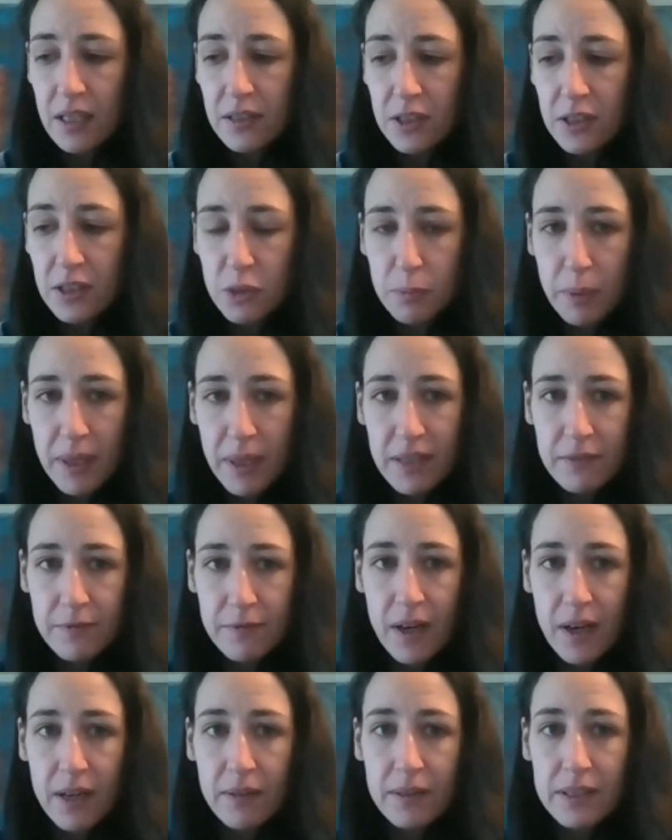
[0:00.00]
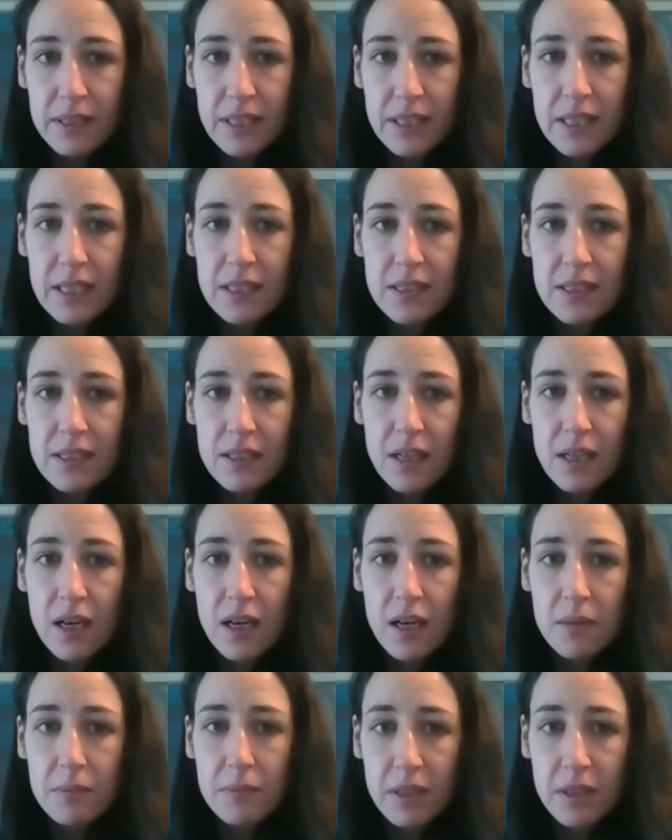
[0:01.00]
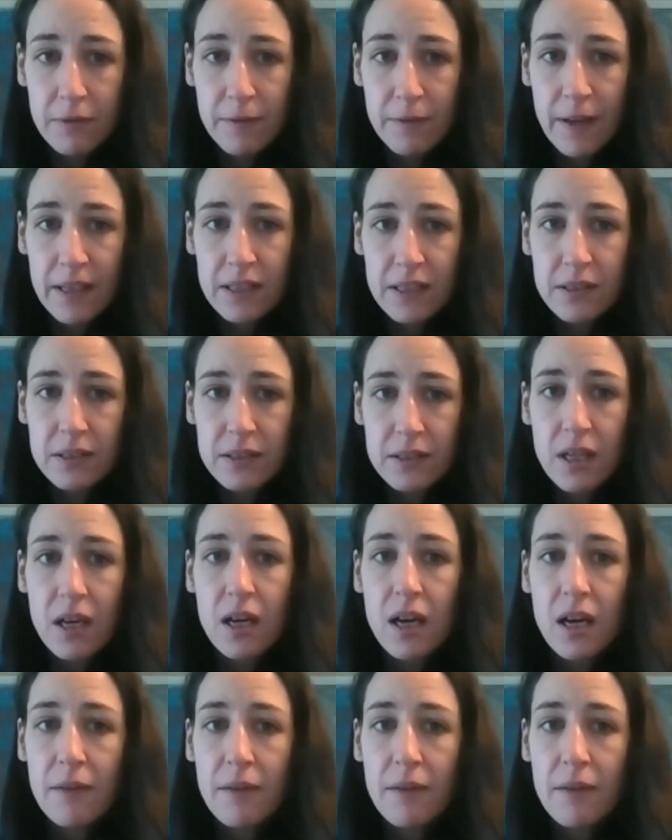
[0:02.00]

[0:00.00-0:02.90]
the spread of viruses um, that affects uh,